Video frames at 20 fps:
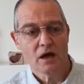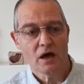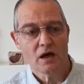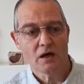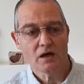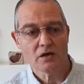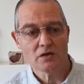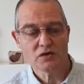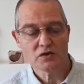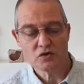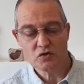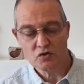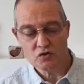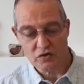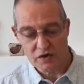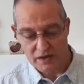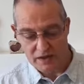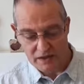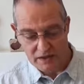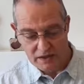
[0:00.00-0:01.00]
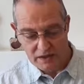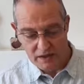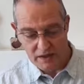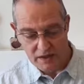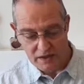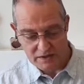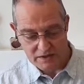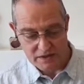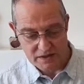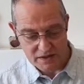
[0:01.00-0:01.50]
Our story
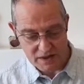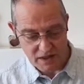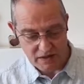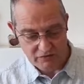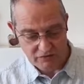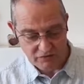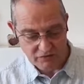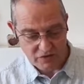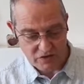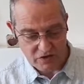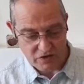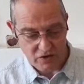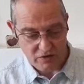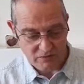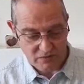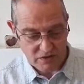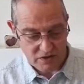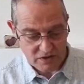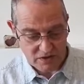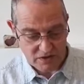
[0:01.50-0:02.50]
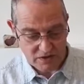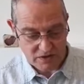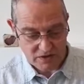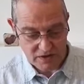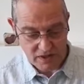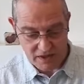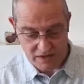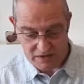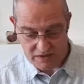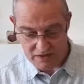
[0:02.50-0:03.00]
today from the scriptures
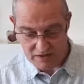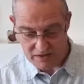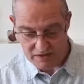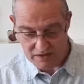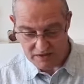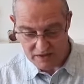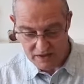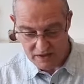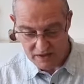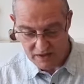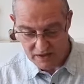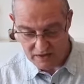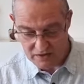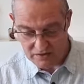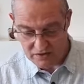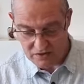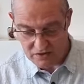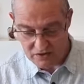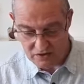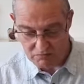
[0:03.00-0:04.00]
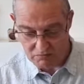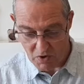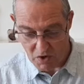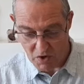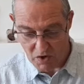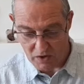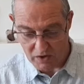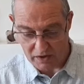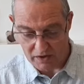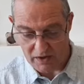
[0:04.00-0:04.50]
takes us into
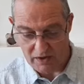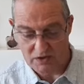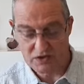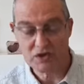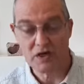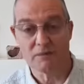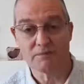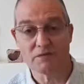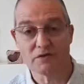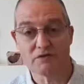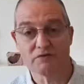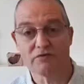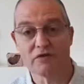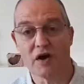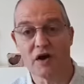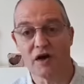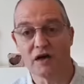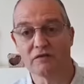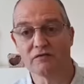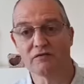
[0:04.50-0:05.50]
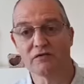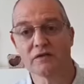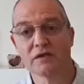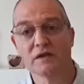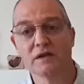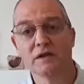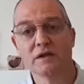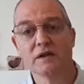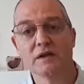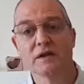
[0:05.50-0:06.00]
Mark and chapter 5,
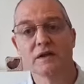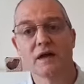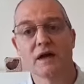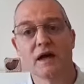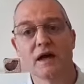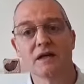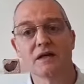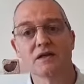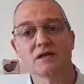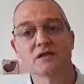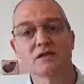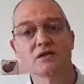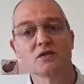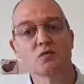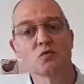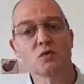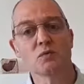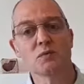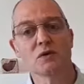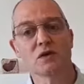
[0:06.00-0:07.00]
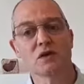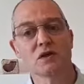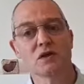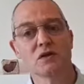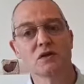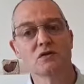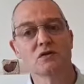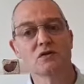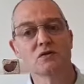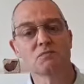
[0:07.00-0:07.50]
and it's the woman
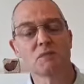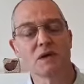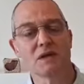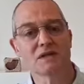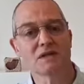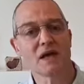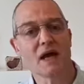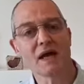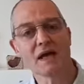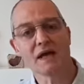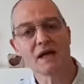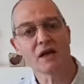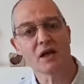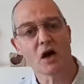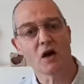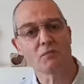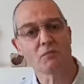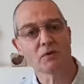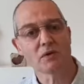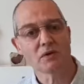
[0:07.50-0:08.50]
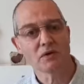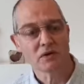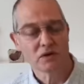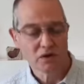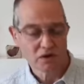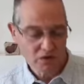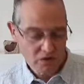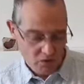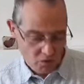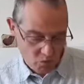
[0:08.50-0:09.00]
who's been taken up
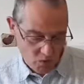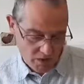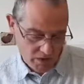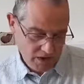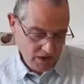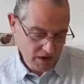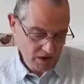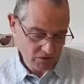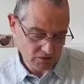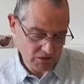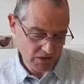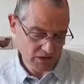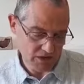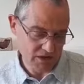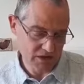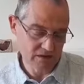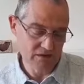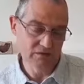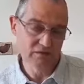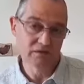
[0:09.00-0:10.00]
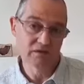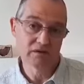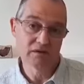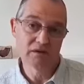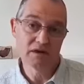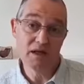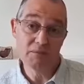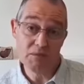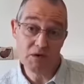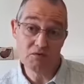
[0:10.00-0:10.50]
with an illness.
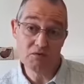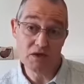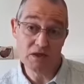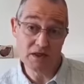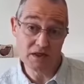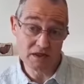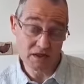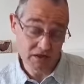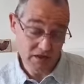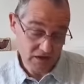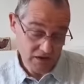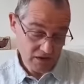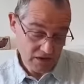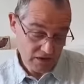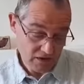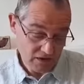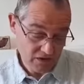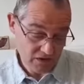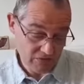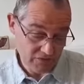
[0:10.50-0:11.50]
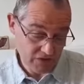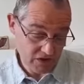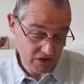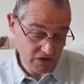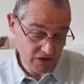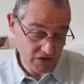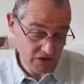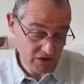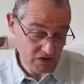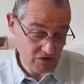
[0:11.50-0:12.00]
Let me read some
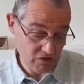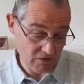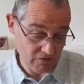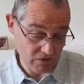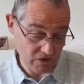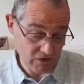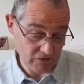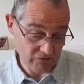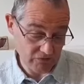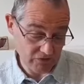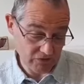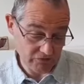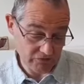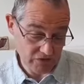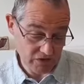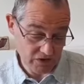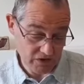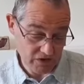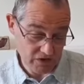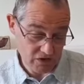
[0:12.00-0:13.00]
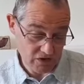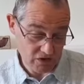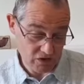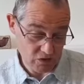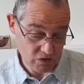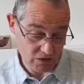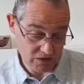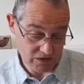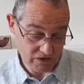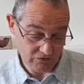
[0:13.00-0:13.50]
verses of scripture from verse
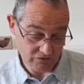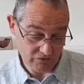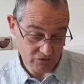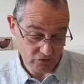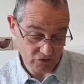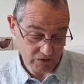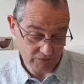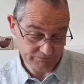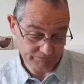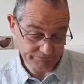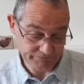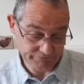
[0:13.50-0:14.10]
24.